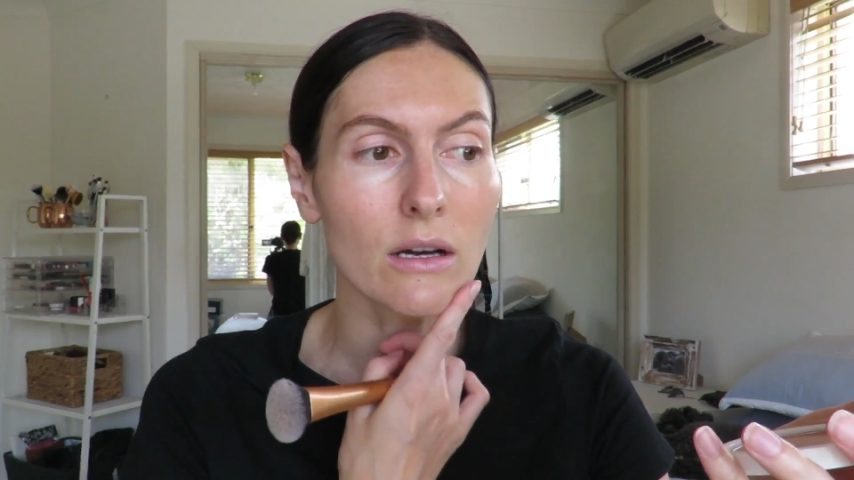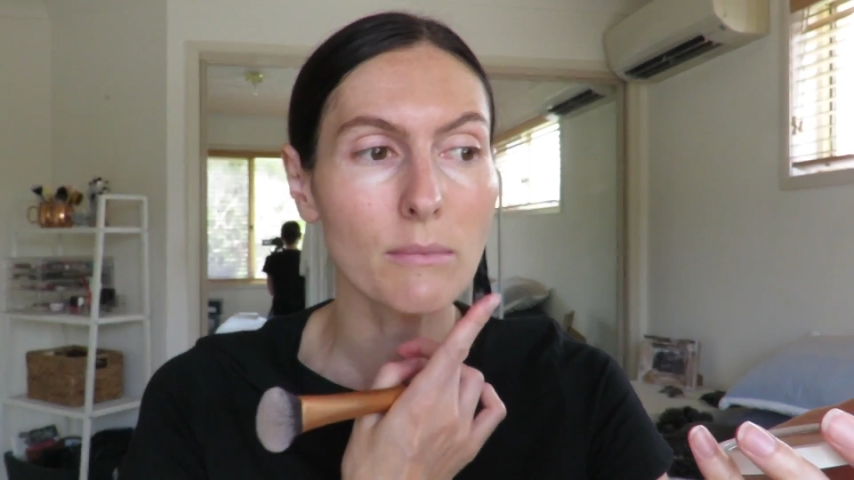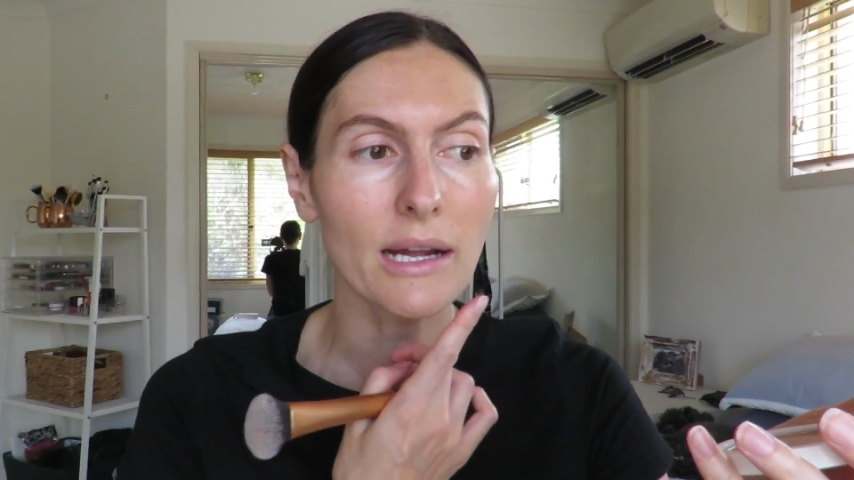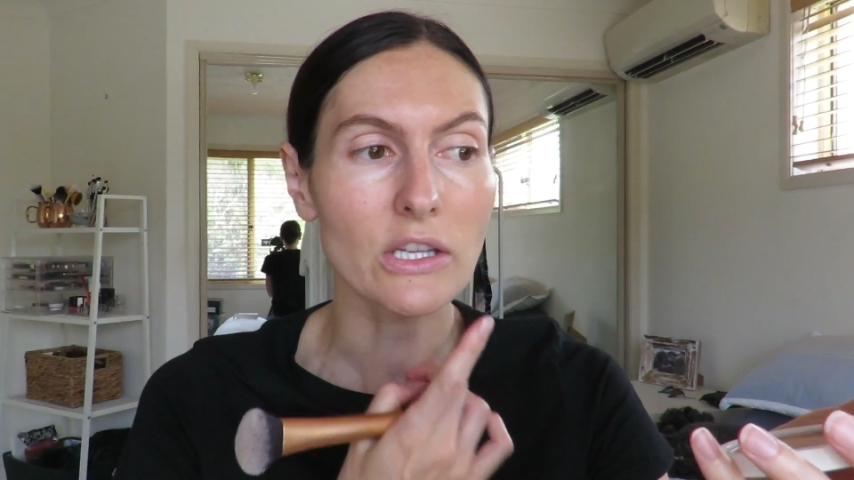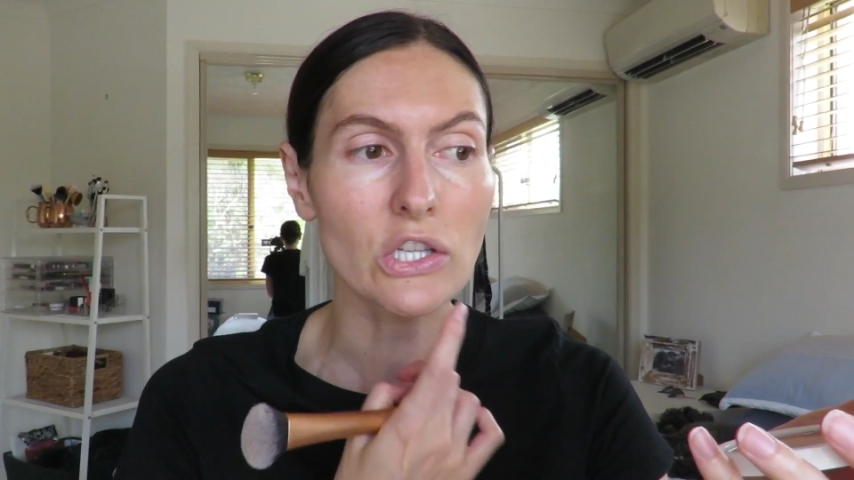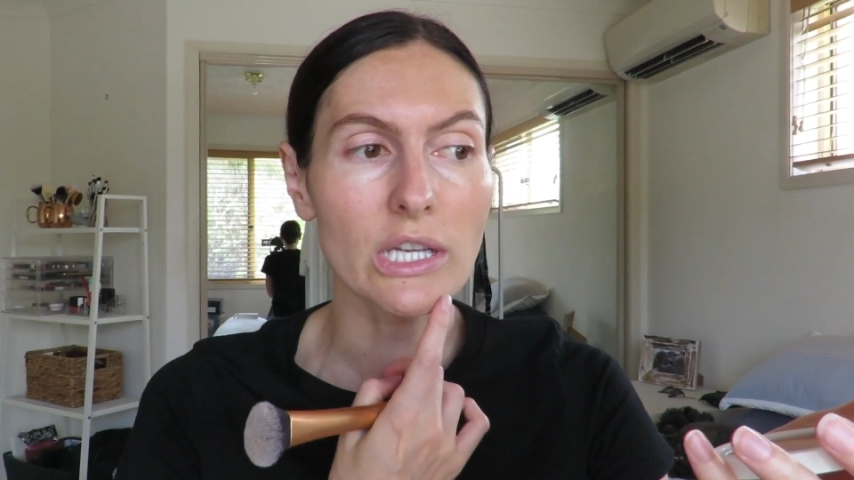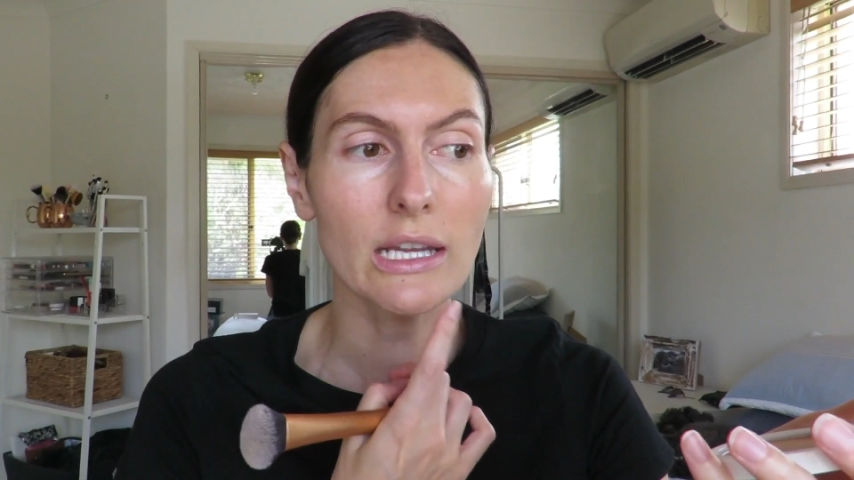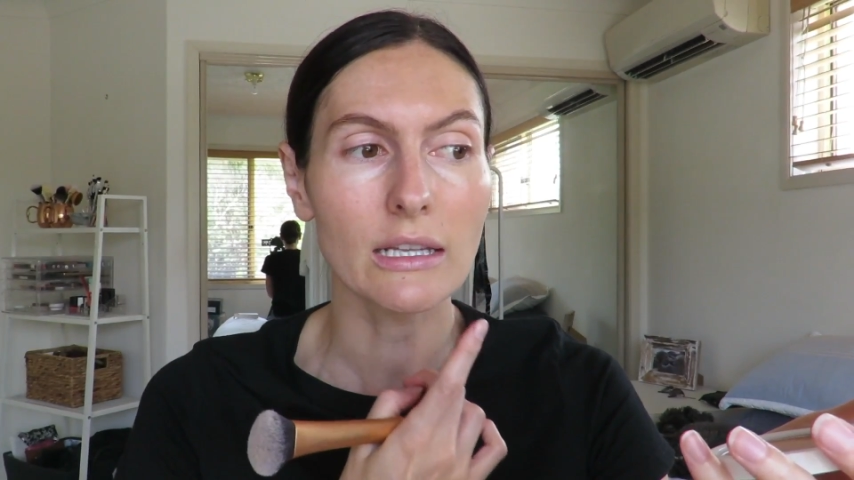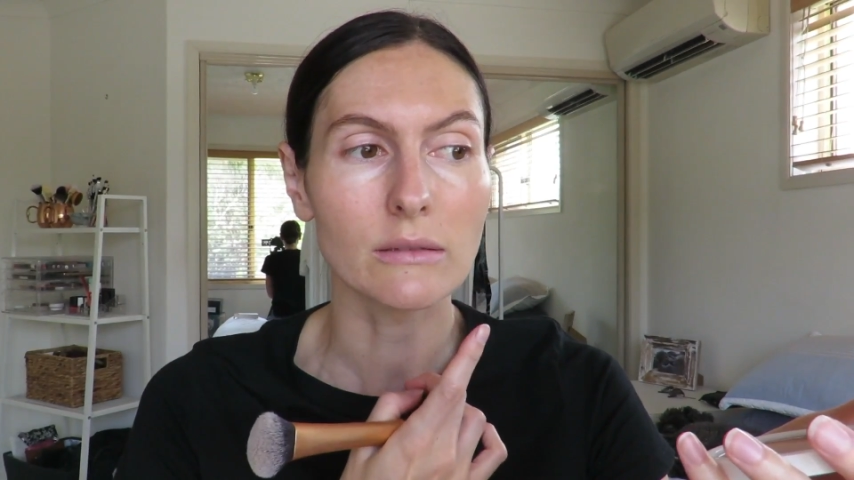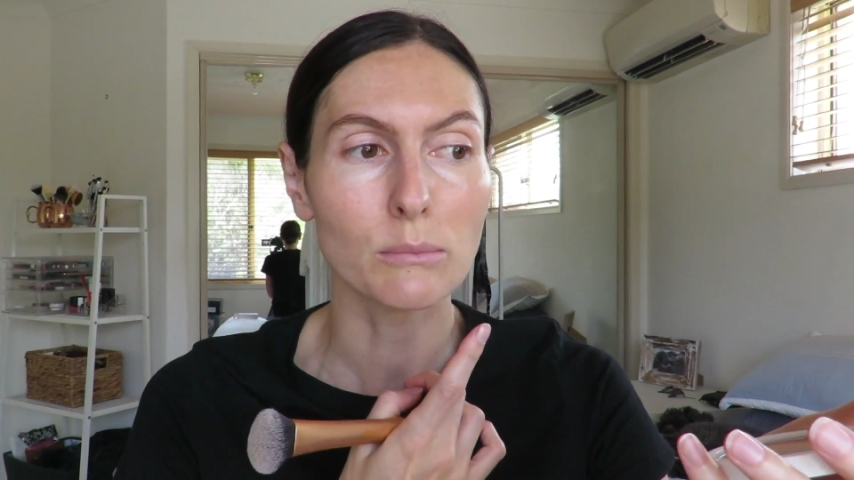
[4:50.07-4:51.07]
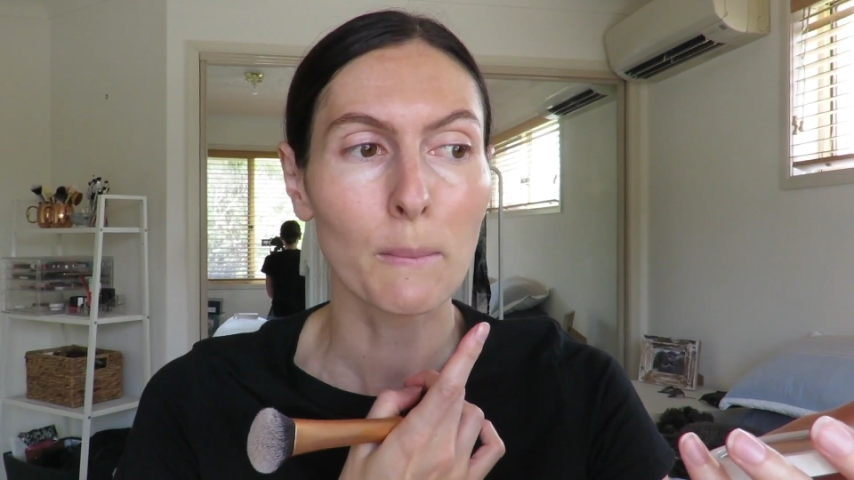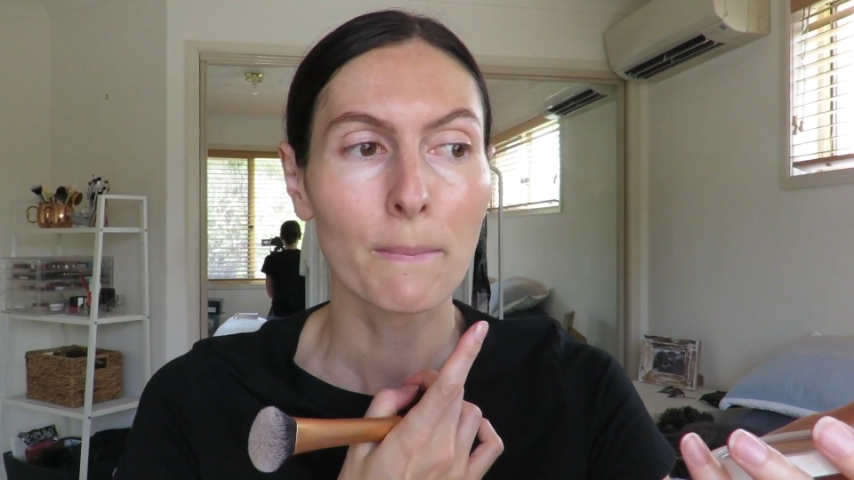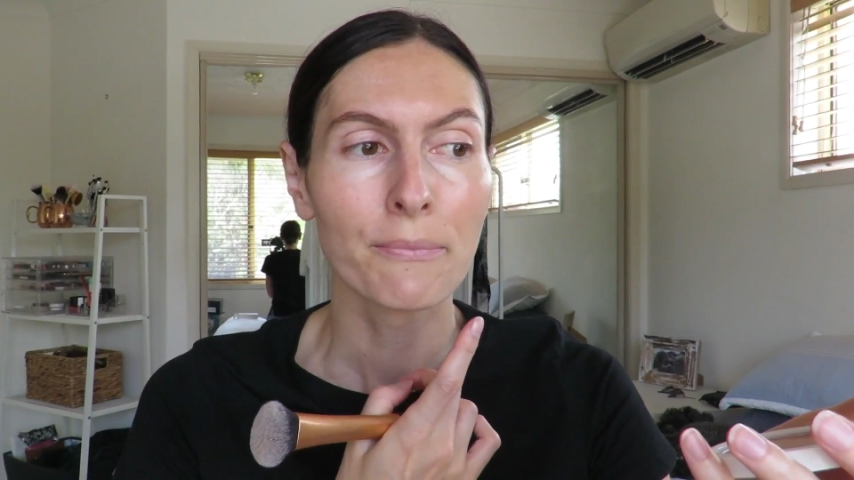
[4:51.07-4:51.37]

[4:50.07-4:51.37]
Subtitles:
on my chin